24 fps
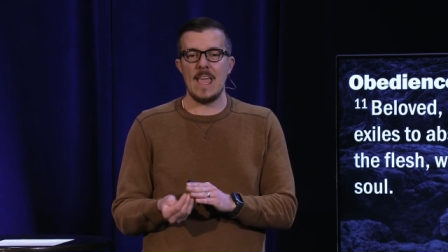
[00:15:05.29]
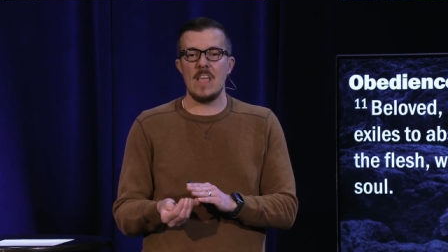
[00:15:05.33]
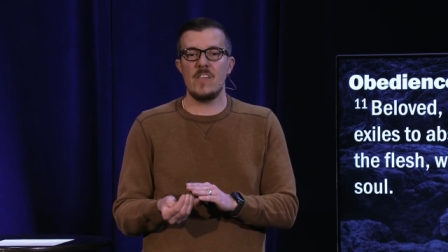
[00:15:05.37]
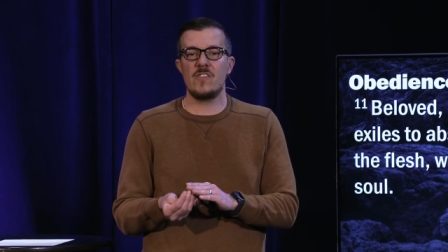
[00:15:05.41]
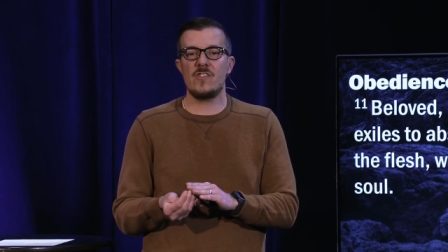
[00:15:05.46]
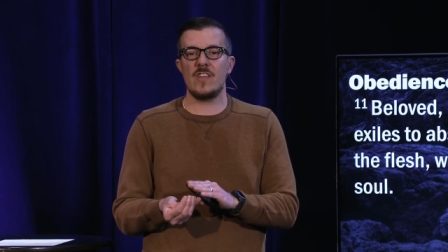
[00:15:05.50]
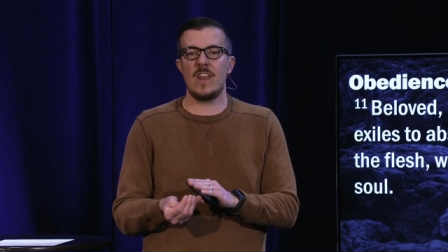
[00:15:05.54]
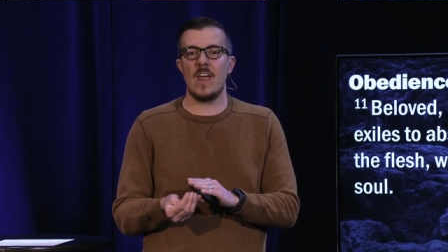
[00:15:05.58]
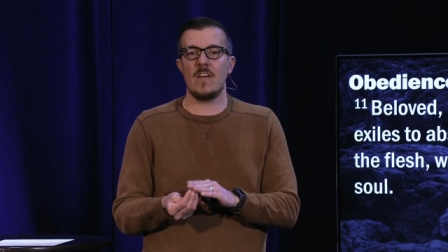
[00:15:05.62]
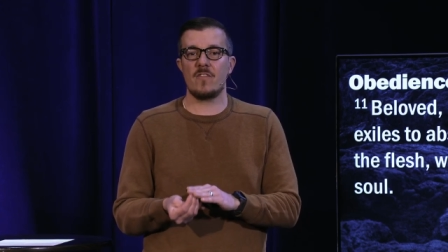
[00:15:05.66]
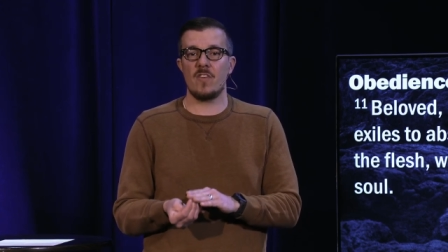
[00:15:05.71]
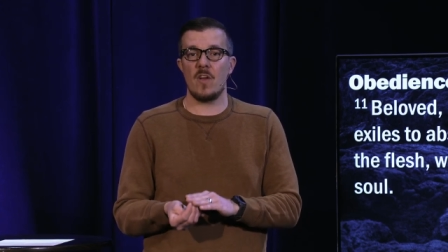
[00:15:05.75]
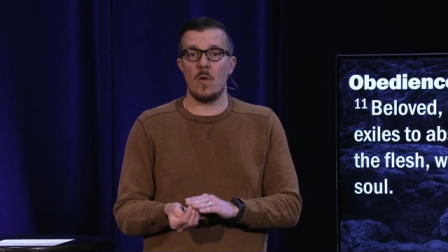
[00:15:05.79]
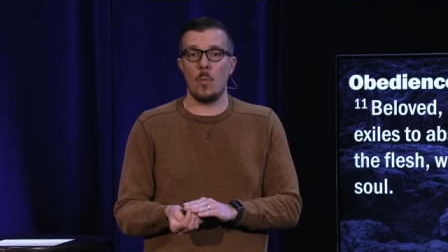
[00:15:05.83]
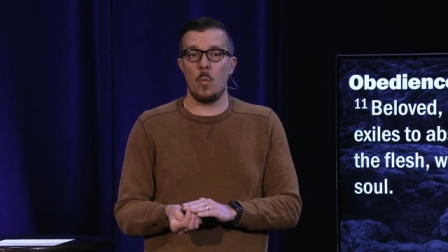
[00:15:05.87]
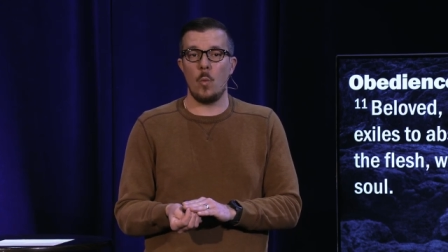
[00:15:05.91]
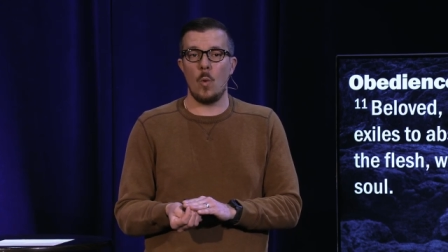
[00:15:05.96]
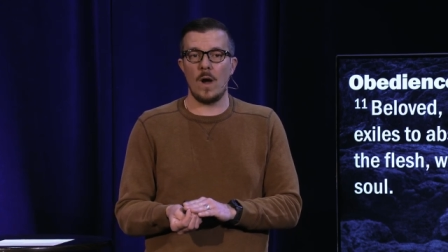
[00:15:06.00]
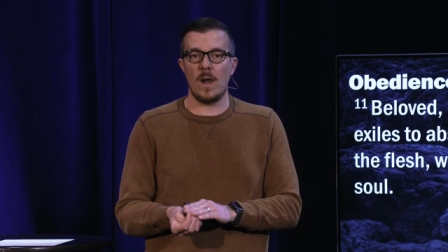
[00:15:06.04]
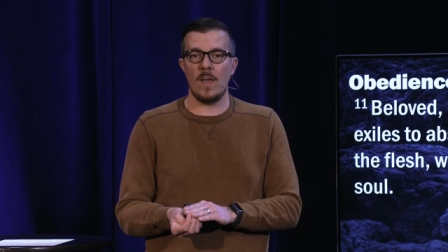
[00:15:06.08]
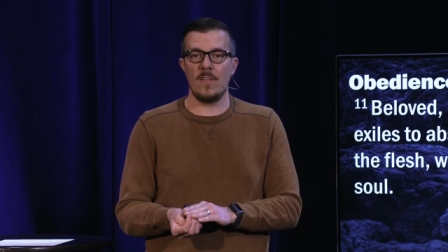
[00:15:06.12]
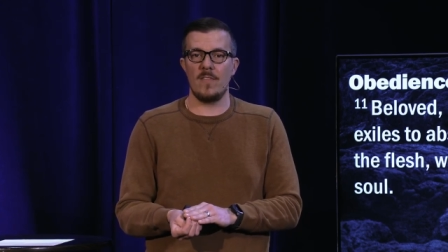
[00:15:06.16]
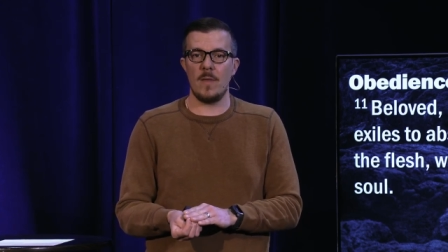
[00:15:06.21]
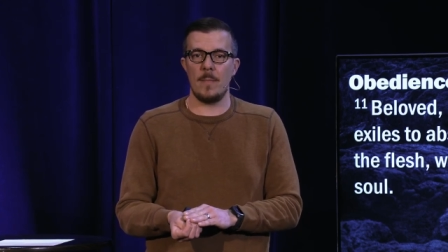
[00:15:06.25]
each and every
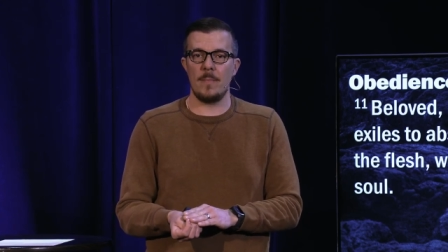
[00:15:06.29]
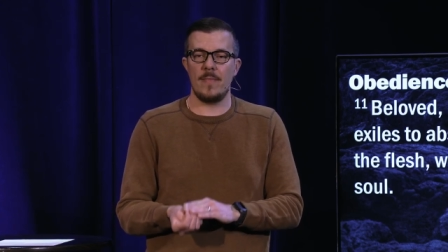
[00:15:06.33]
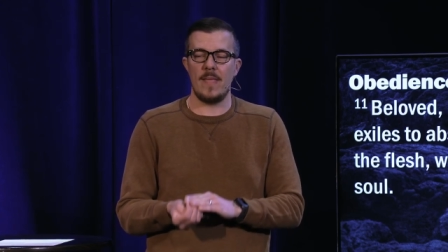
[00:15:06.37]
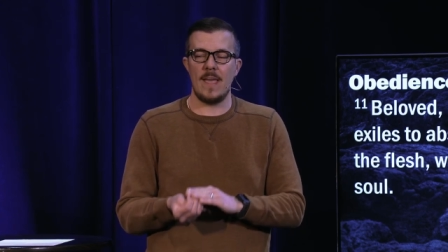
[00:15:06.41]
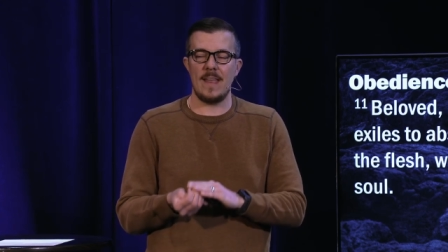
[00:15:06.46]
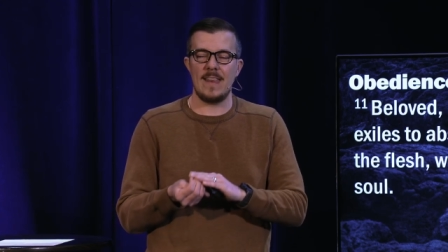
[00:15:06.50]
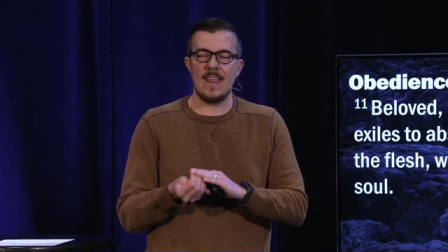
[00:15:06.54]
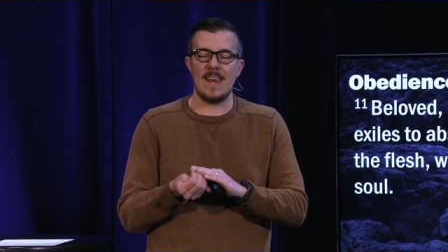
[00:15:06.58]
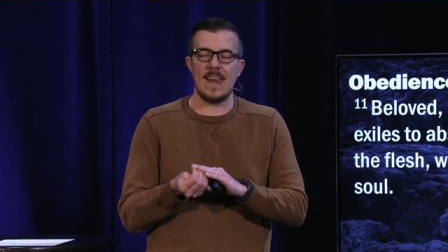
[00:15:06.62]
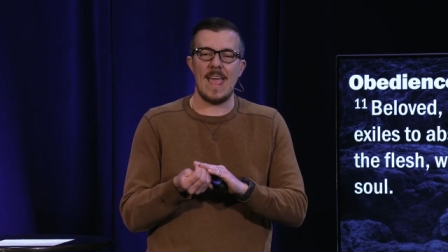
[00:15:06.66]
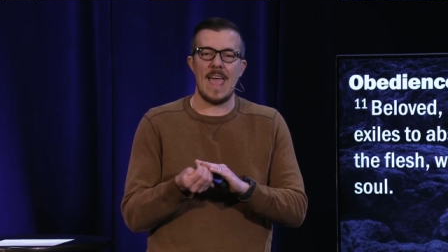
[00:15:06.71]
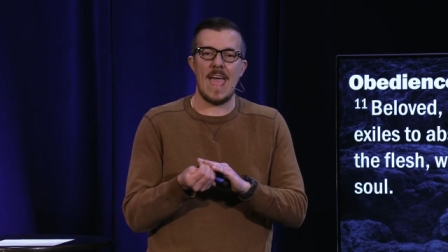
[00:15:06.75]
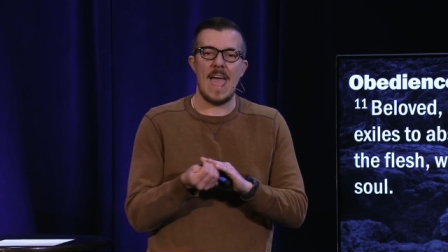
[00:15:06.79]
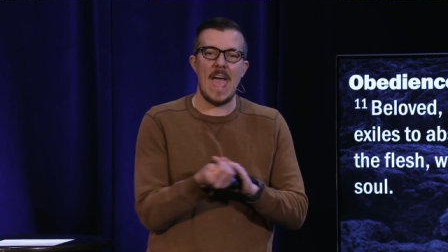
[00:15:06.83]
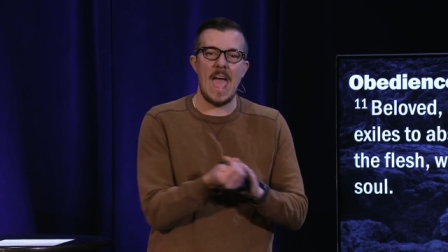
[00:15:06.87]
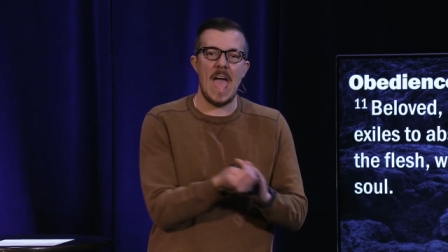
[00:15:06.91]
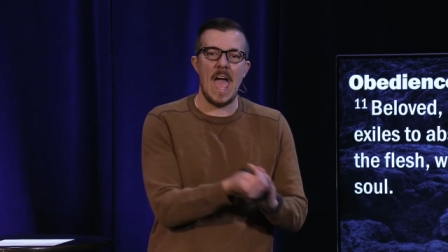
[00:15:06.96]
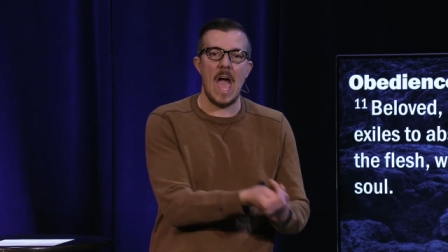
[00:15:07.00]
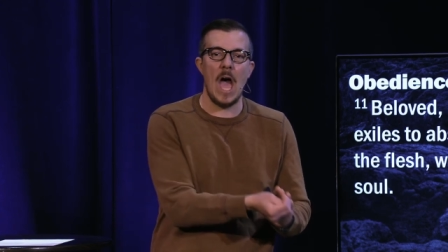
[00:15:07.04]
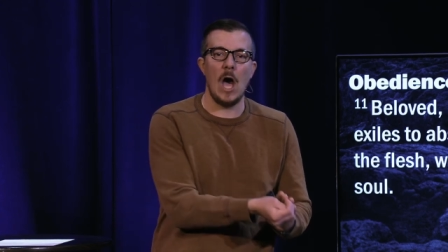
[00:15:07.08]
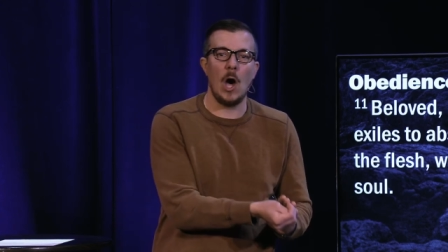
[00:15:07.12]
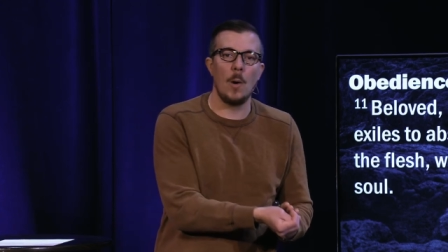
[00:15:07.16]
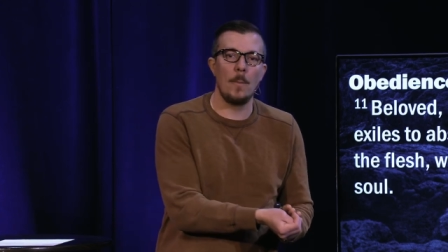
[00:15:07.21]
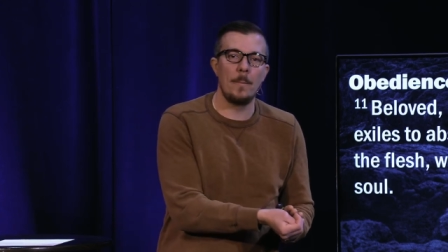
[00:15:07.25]
one of them, they didn't
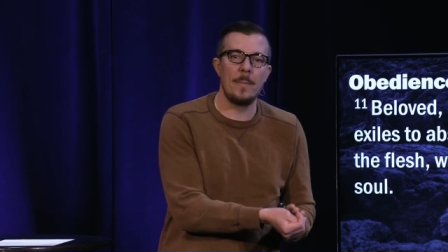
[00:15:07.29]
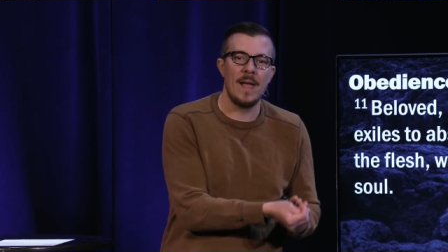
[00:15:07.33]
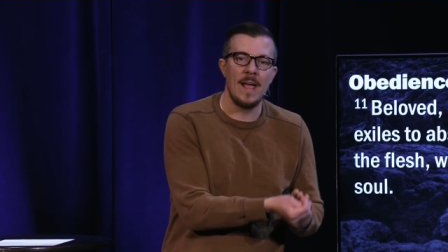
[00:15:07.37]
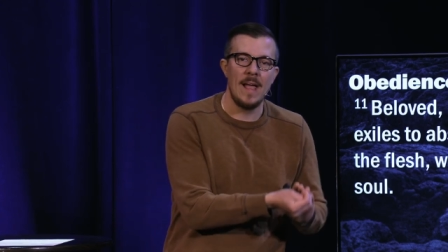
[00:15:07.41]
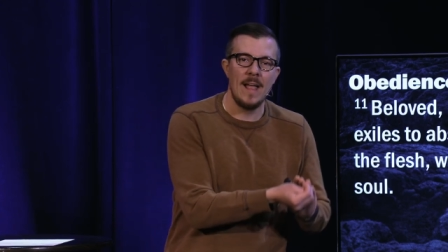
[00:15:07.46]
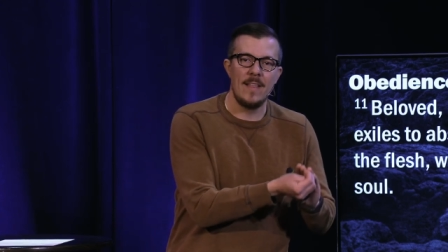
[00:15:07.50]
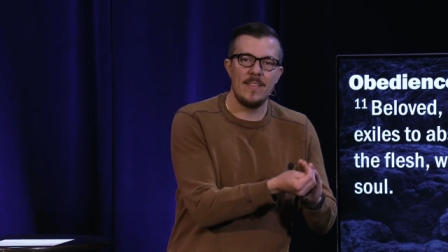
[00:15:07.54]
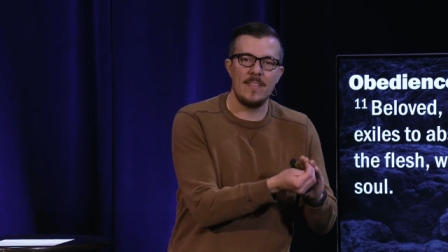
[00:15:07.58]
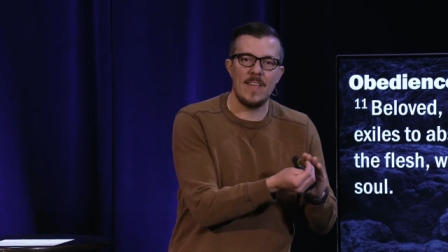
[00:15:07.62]
help,